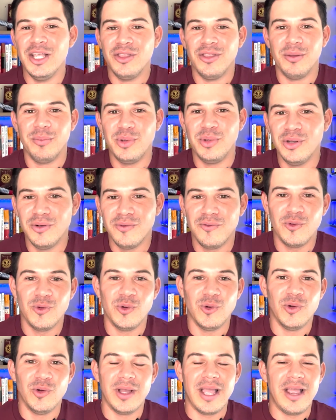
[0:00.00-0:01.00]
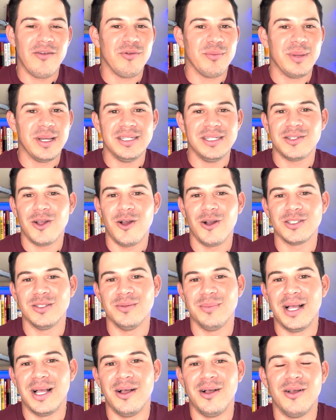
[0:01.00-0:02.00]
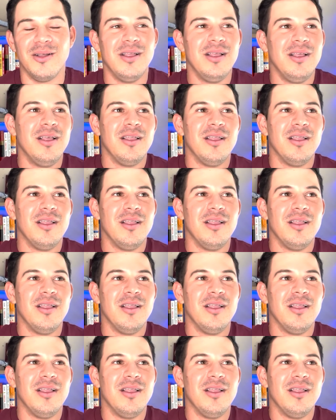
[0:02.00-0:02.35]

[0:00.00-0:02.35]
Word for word: the beautiful, everybody talks about